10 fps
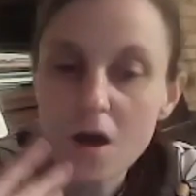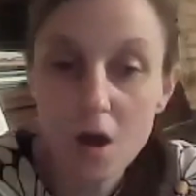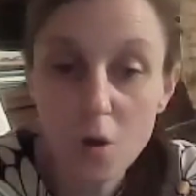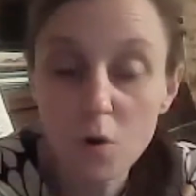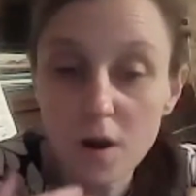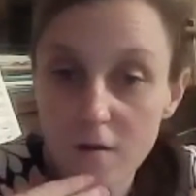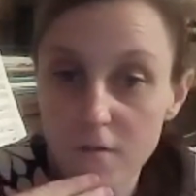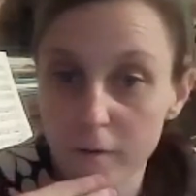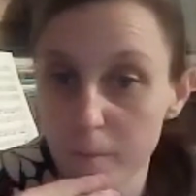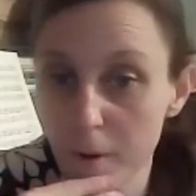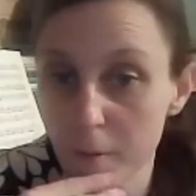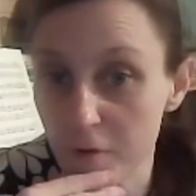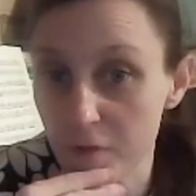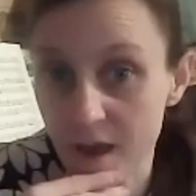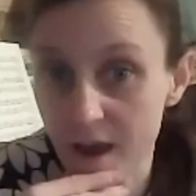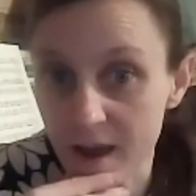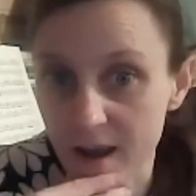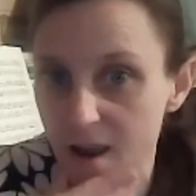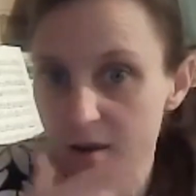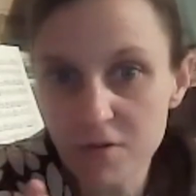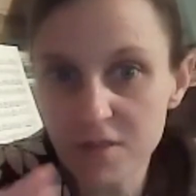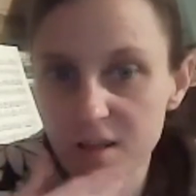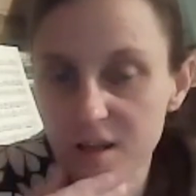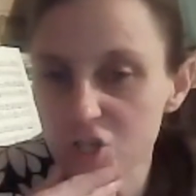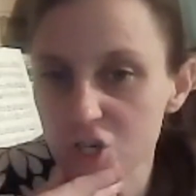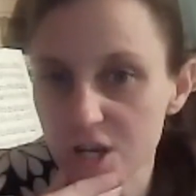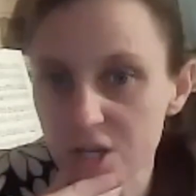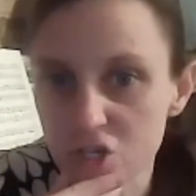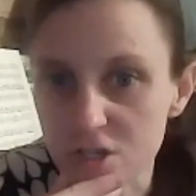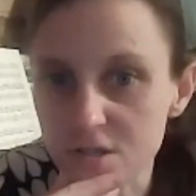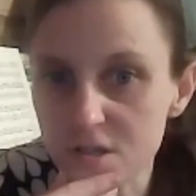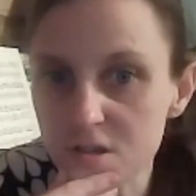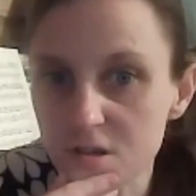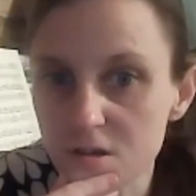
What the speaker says: And when I remember that, everything changes.